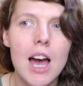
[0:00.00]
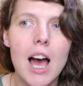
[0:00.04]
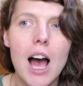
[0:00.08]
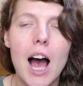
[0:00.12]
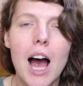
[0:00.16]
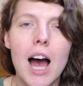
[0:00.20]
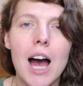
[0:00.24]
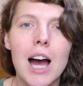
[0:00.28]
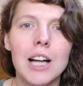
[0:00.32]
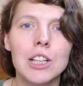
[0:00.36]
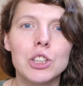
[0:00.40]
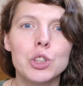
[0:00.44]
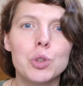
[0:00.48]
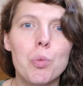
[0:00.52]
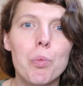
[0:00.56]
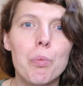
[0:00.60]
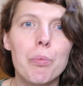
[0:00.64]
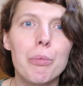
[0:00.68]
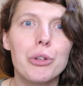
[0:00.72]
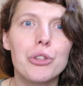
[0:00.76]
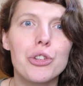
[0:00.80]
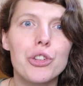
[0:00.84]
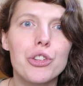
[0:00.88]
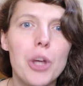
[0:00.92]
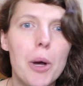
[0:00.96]
and
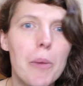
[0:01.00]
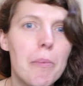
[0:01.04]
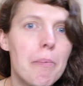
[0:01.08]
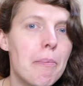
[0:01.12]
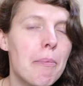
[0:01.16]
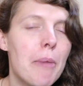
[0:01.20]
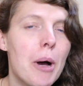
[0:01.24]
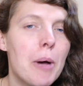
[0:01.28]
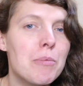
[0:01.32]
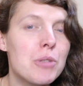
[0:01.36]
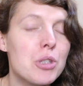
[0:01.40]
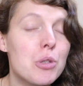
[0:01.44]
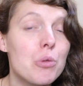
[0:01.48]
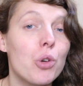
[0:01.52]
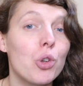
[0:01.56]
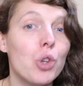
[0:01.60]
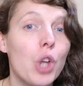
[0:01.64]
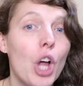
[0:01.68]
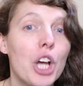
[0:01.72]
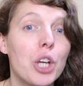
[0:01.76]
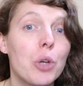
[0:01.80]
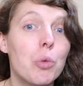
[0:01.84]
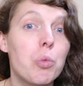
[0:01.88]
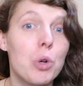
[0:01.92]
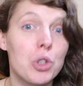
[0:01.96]
some mums
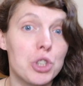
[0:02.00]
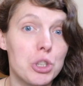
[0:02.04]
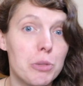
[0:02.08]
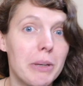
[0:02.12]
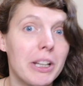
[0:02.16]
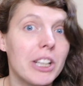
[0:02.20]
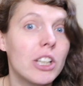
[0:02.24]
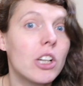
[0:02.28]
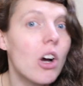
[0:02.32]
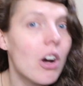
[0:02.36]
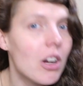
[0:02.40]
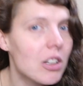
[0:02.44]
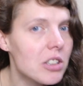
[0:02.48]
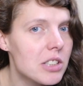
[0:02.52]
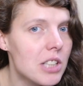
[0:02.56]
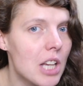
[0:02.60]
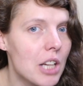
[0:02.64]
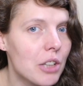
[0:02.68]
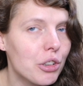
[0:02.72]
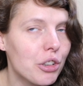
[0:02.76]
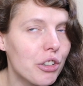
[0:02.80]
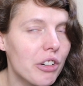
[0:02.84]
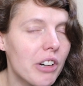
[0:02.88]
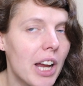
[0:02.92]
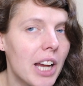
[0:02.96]
like want to be
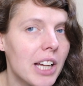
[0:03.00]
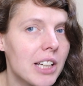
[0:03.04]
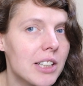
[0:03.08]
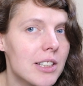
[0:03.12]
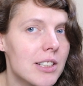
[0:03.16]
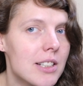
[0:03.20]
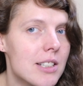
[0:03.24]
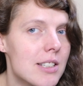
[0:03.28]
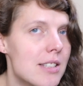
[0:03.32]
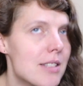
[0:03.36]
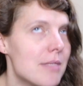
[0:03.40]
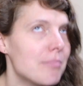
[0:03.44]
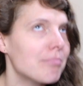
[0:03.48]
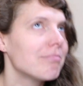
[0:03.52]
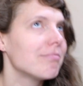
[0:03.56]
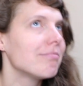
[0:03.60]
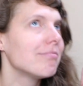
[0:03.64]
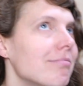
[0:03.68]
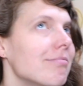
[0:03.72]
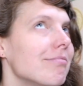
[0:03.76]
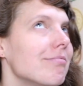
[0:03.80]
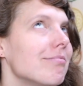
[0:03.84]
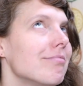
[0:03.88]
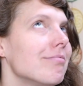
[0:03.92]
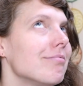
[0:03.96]
content creators,
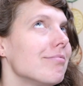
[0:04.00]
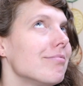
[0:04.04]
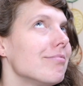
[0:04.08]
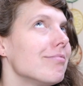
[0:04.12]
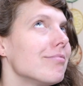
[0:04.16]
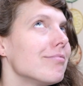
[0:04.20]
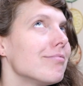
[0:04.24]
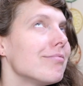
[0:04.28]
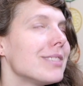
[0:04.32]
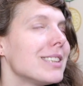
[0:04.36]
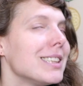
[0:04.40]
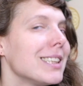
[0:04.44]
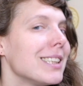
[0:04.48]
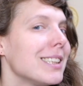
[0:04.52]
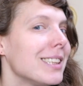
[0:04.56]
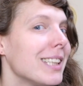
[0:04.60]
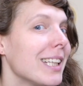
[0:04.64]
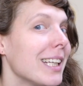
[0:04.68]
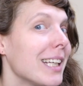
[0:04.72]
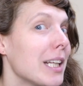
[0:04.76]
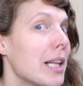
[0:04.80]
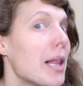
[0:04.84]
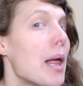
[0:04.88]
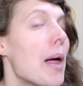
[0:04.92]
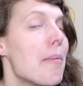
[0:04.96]
ding
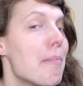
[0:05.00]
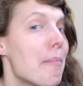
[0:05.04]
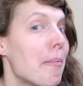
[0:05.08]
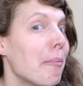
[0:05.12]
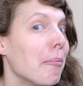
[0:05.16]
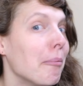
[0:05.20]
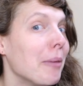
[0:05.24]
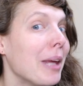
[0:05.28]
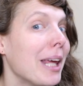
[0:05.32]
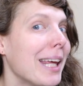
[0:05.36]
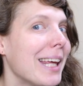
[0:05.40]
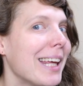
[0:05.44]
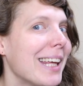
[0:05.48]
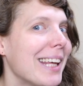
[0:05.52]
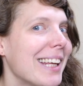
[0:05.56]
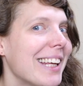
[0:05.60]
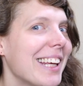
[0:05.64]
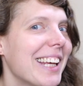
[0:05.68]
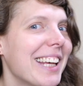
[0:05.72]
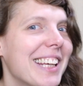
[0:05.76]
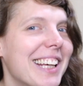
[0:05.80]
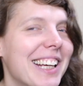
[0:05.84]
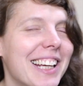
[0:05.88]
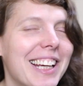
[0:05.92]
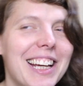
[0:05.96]
ding
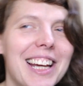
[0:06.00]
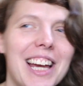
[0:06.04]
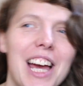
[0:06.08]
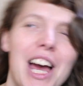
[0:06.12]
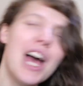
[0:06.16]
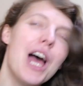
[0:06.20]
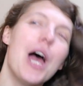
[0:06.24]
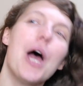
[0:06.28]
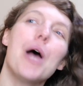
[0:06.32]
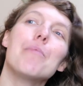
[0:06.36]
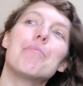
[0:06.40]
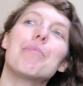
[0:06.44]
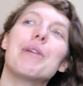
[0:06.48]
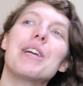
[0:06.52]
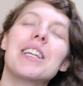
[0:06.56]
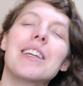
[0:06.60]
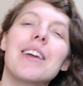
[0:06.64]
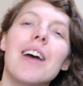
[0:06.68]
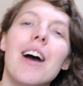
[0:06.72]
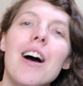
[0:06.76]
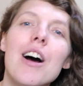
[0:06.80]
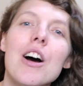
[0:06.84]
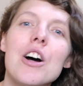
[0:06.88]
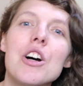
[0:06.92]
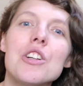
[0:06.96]
me,
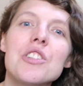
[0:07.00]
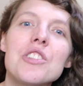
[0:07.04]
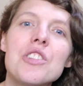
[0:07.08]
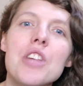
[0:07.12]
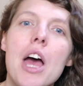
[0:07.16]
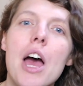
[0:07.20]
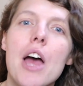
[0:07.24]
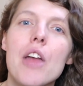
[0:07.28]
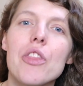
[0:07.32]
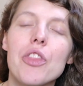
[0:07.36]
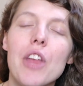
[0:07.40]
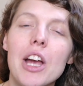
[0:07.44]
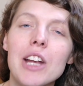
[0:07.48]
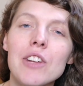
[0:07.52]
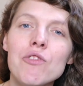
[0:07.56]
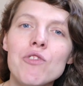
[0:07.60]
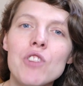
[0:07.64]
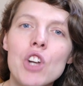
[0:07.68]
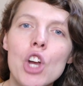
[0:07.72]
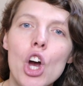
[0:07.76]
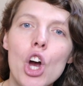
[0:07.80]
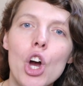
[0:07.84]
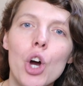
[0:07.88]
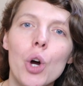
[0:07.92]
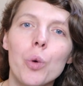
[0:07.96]
because they
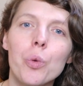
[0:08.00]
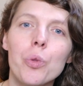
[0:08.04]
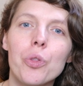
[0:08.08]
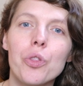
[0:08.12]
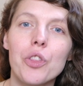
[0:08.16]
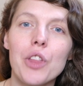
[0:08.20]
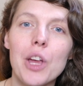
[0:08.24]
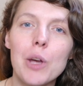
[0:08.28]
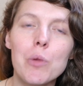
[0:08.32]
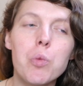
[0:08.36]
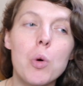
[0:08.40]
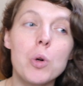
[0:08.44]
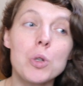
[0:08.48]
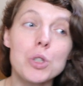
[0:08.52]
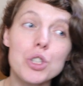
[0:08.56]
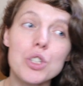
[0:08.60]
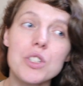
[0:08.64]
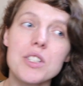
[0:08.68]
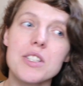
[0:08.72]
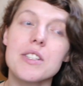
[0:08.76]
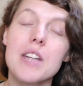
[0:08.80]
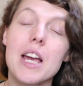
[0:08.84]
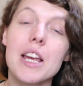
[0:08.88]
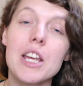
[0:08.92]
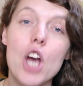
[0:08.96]
know they want to
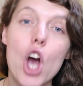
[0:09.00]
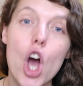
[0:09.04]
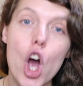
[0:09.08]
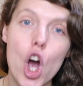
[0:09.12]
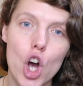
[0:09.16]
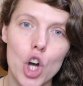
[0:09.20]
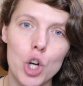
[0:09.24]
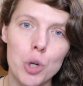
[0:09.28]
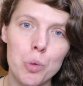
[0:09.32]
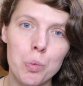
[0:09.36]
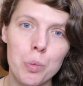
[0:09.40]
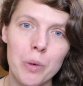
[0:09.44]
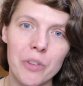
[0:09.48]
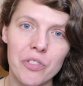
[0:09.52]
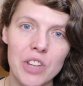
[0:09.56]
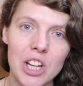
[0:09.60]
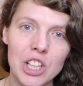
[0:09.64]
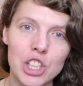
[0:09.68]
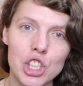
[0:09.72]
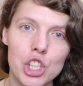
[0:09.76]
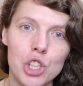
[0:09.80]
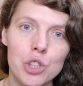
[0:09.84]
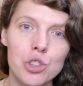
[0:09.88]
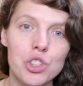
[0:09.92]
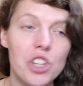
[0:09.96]
stay at home with their
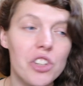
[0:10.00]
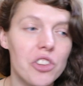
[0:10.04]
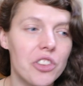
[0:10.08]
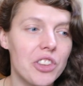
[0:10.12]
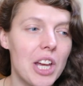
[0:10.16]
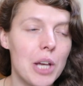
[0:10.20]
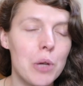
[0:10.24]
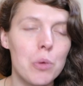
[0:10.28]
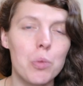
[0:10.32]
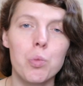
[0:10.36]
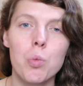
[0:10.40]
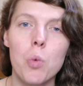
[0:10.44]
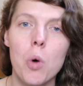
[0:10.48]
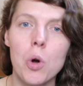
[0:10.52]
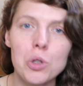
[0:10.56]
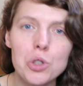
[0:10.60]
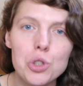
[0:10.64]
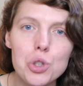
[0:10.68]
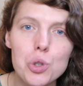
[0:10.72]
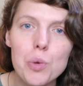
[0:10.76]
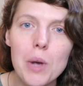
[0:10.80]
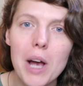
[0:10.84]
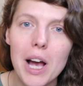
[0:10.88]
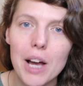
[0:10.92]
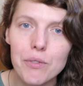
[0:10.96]
children. They want
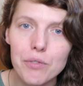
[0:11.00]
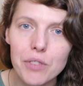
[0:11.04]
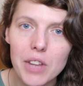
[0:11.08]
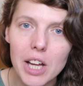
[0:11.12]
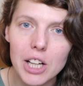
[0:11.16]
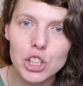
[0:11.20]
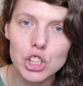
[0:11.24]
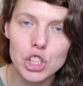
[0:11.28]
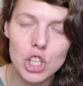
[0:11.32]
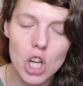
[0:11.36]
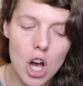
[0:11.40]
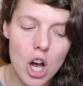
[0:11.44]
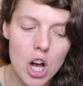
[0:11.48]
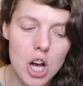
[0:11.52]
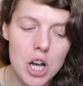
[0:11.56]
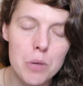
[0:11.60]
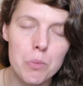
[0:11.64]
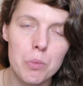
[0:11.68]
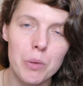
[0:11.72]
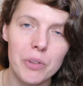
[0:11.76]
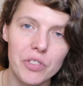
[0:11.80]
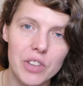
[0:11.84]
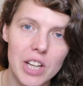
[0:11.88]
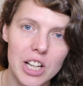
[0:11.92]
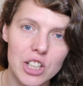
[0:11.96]
to have that
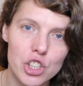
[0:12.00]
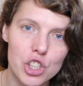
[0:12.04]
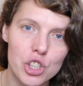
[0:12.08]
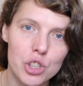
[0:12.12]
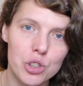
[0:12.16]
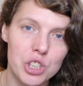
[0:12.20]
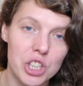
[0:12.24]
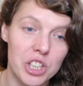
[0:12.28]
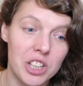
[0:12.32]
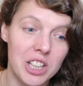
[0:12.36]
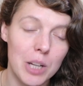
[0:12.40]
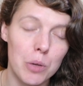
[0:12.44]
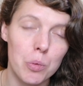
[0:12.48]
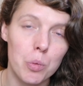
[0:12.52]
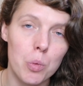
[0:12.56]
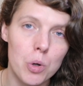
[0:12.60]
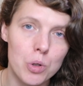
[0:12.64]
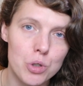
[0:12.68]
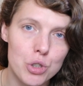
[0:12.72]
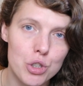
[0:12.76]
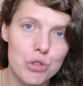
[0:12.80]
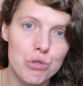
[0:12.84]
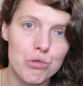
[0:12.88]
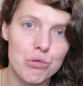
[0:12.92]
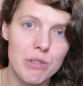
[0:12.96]
time with their children. They
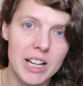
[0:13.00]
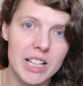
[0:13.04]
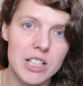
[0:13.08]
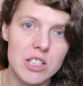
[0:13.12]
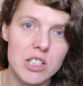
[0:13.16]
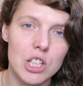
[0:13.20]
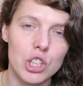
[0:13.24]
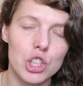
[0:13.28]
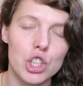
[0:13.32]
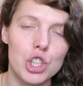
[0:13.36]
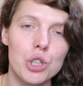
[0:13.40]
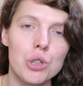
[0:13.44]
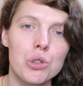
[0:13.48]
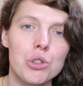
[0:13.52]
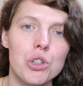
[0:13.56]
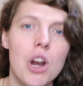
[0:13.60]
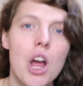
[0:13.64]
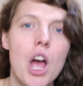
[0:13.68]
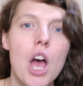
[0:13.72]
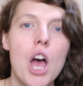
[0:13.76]
want to raise their children